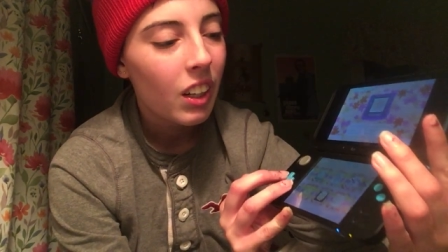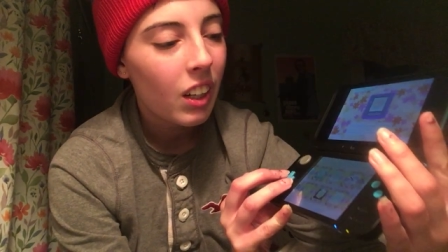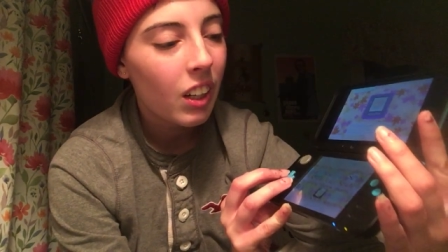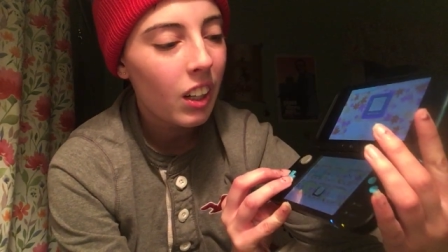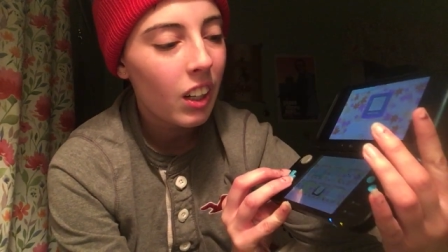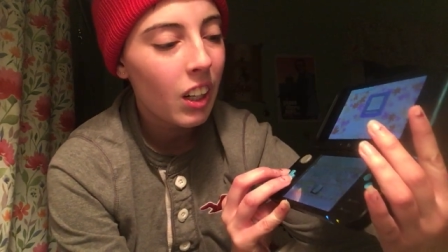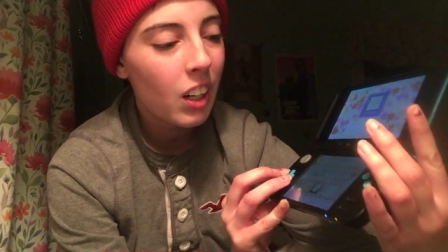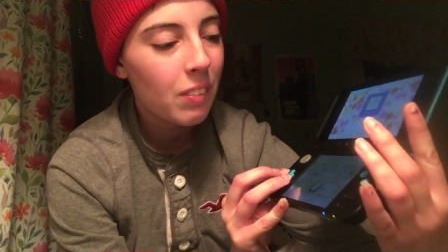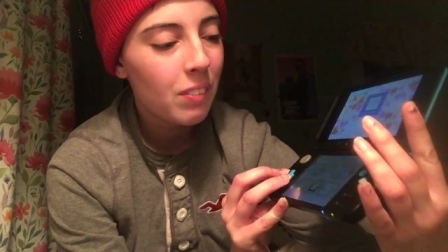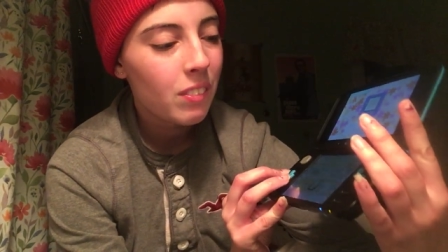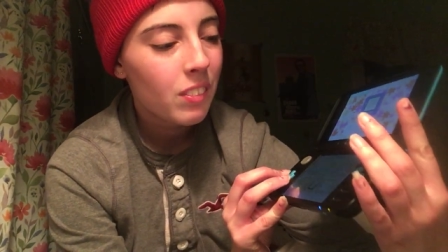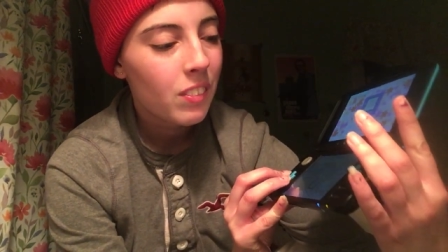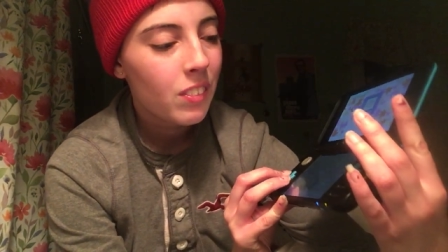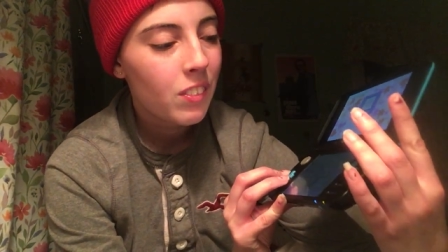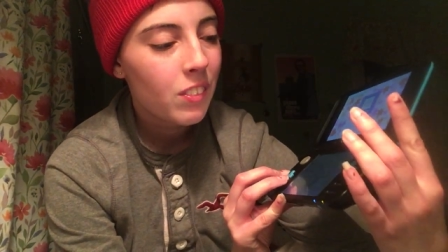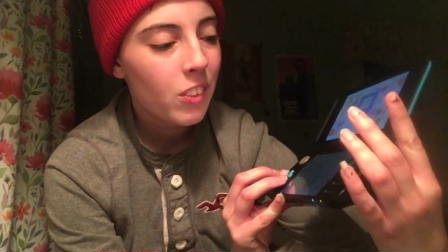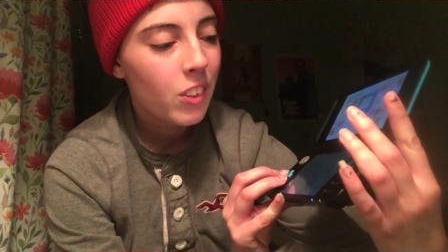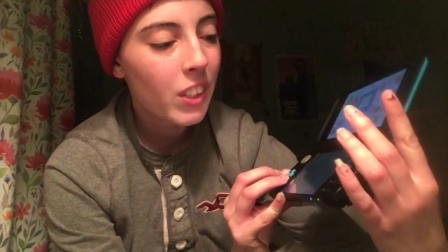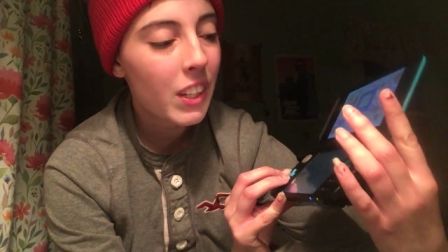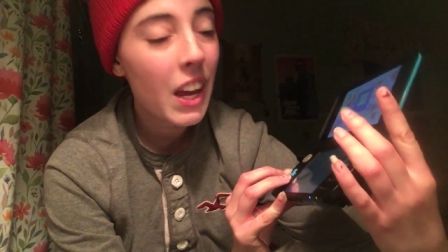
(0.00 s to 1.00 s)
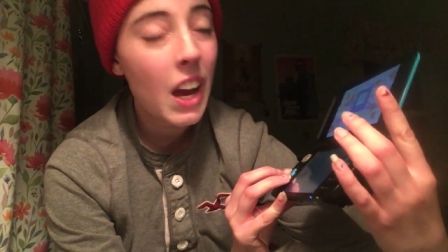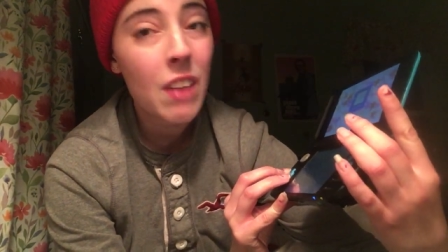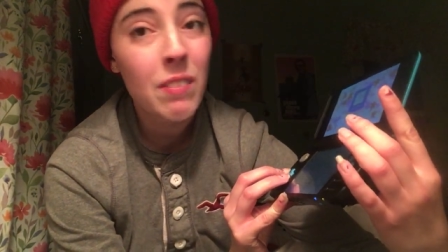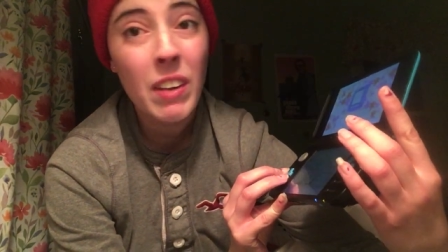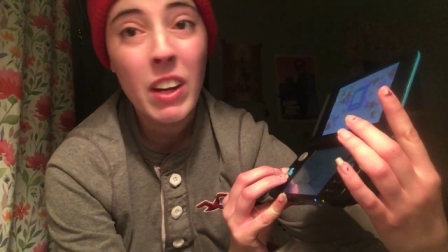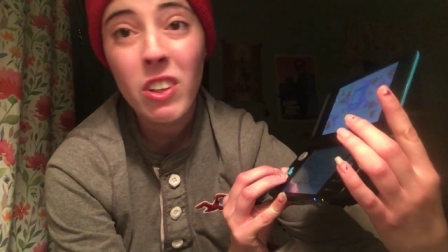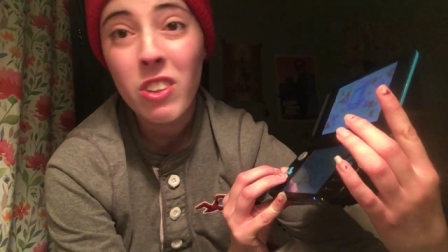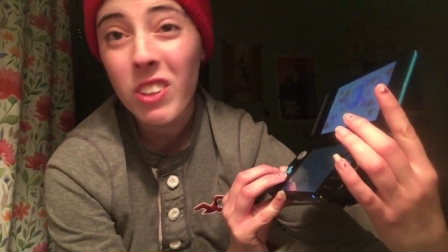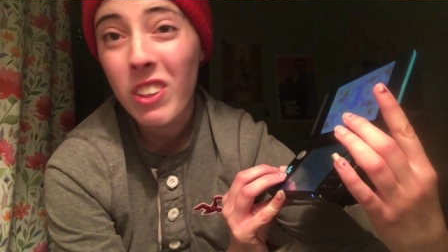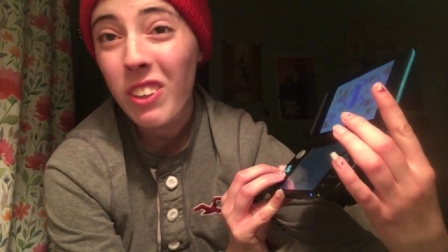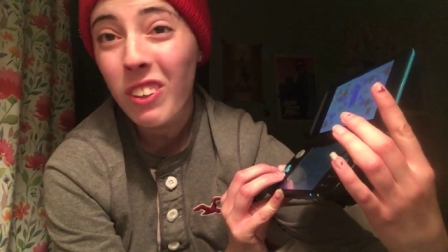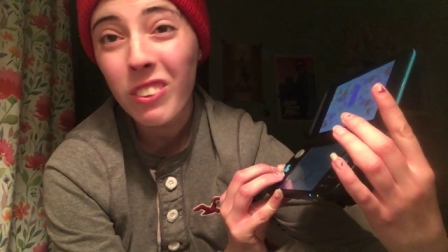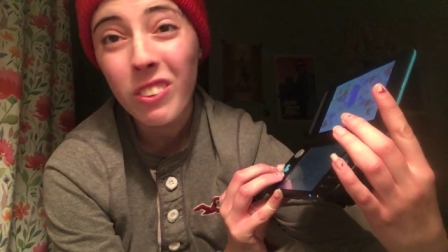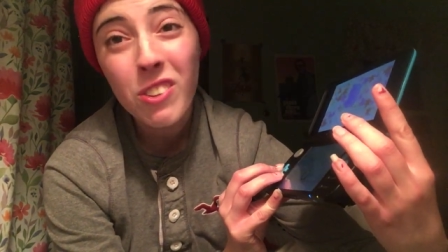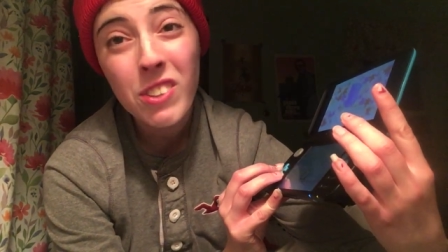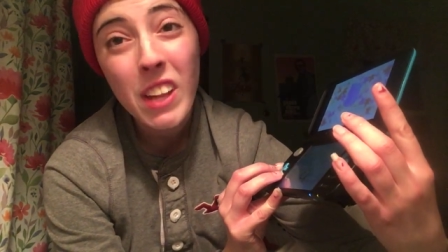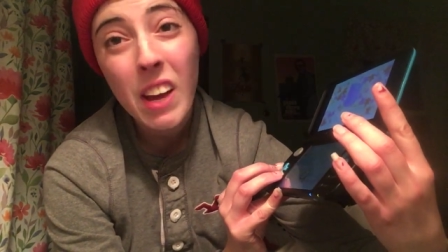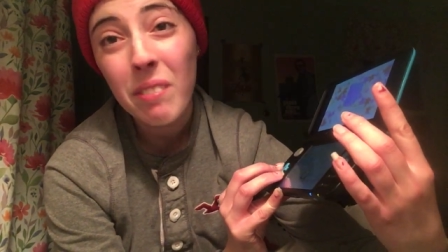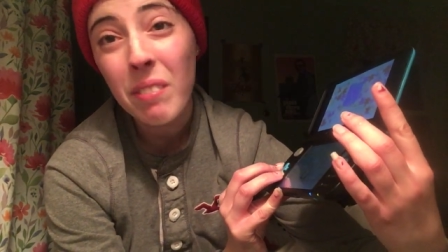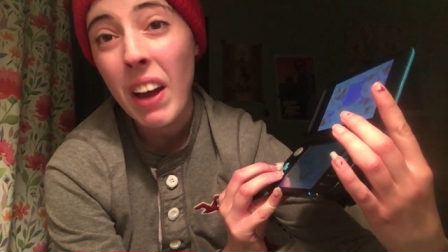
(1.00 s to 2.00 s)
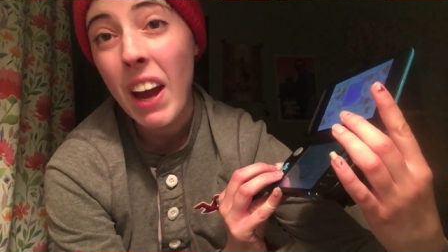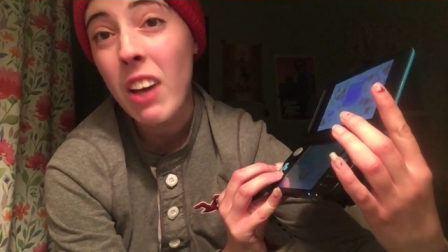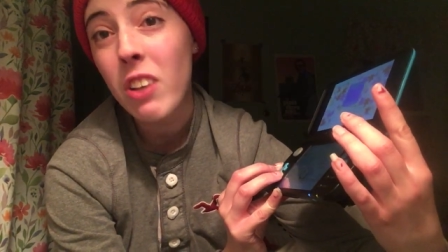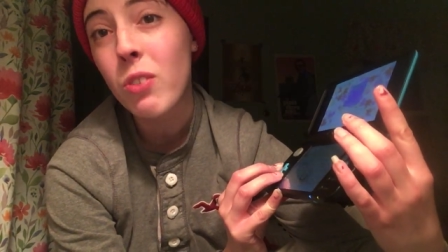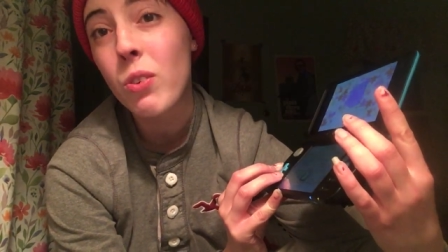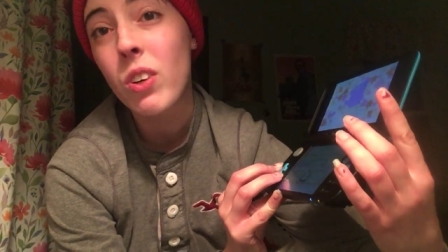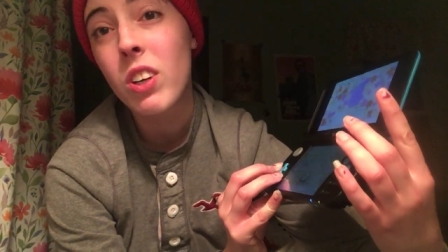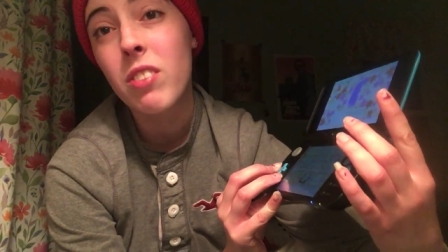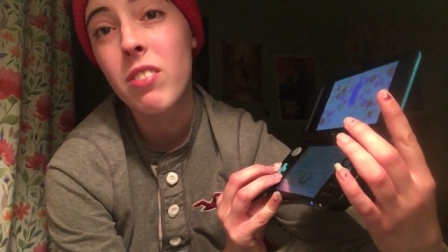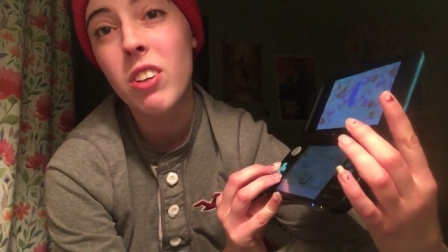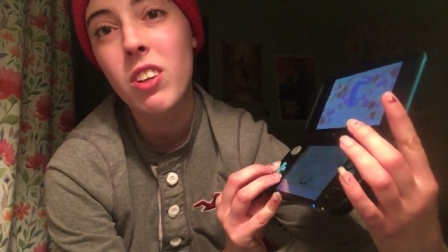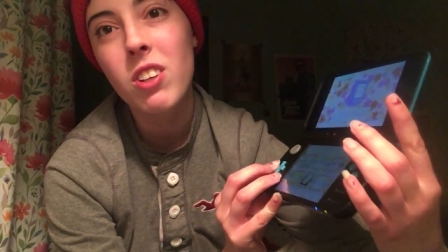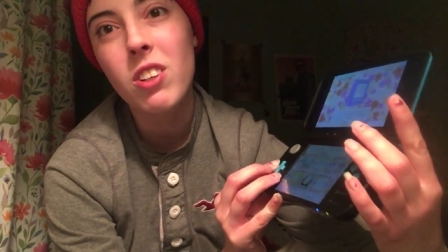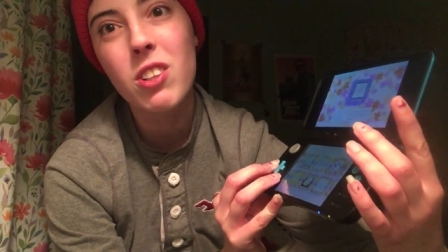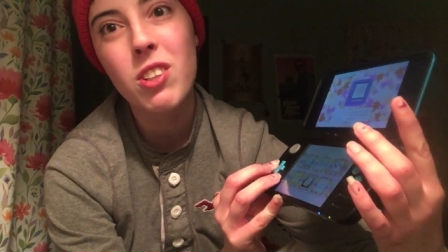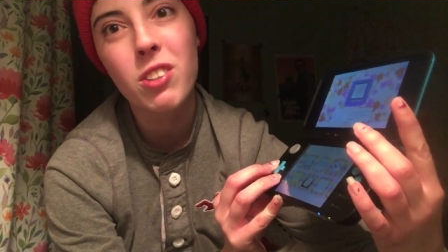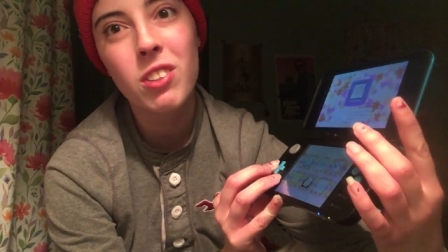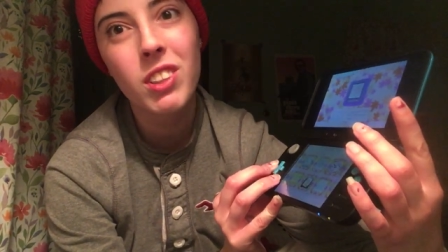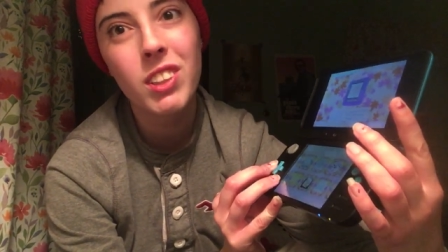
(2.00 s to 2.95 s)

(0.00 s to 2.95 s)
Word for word: Um, so yeah, make sure you don't lose that password of yours.